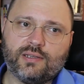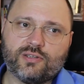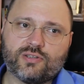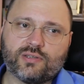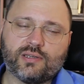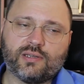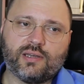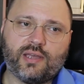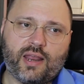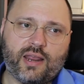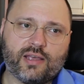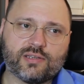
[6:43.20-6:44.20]
these
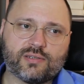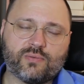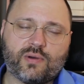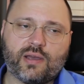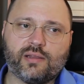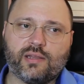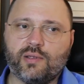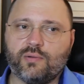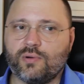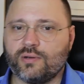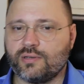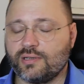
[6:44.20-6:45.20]
areas, while
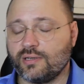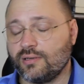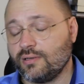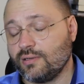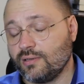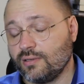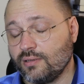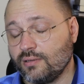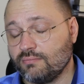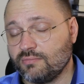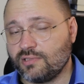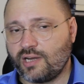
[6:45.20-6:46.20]
they were
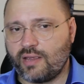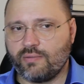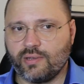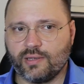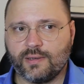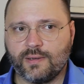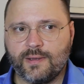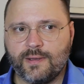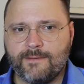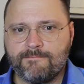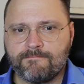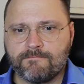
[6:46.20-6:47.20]
driving.
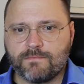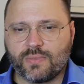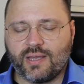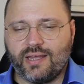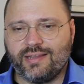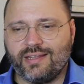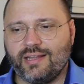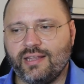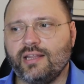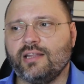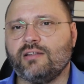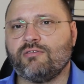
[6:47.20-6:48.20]
And
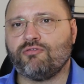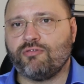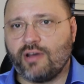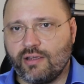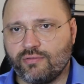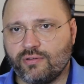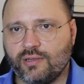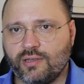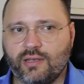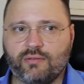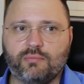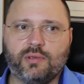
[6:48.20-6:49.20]
then another 5
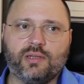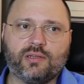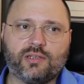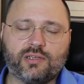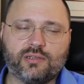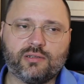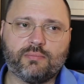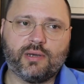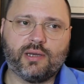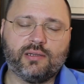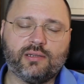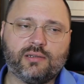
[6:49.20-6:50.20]
have been
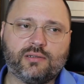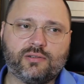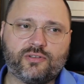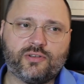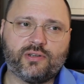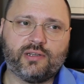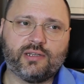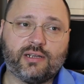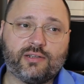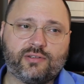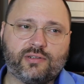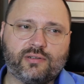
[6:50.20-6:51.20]
killed by the
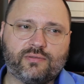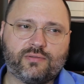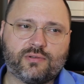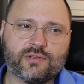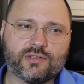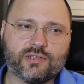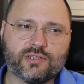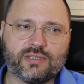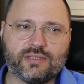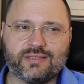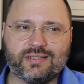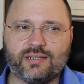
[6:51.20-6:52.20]
Syrian artillery
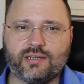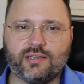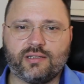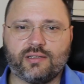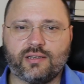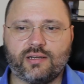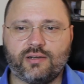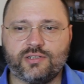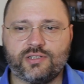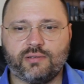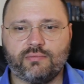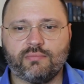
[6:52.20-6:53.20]
forces. The Syrian
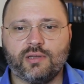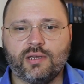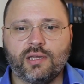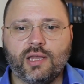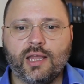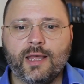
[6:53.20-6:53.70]
regime